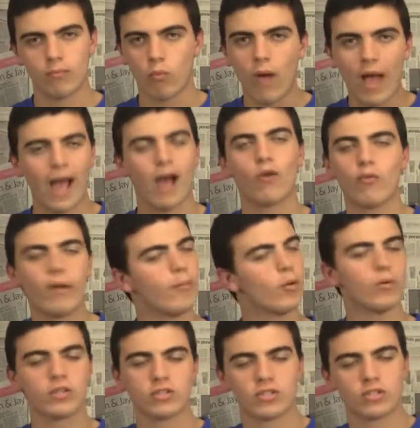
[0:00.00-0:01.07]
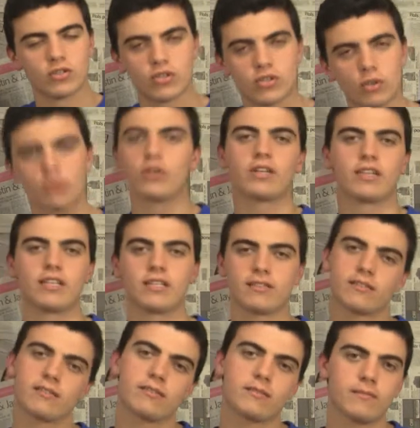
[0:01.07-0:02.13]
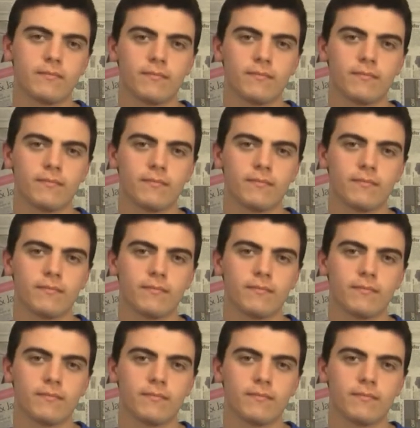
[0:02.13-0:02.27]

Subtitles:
wow, Rebel Wilson, you're so good at this.